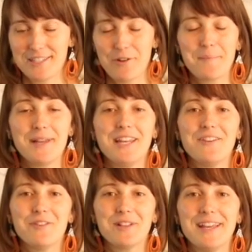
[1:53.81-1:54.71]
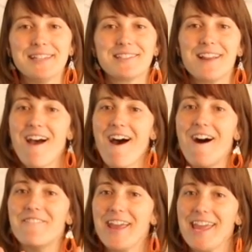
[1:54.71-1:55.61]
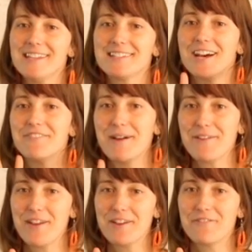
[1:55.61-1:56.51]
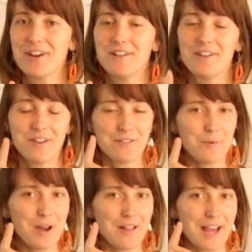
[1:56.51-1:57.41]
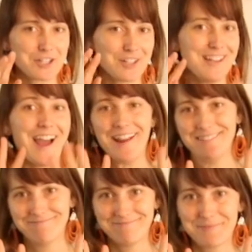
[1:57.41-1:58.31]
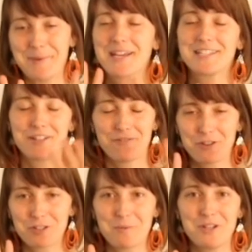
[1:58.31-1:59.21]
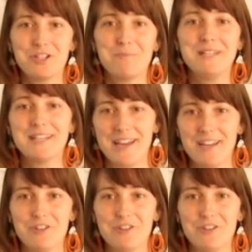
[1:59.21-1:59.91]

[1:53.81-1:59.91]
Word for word: So I'm gonna give you a list of eight of my favorite, well actually nine, because the first one should be diet.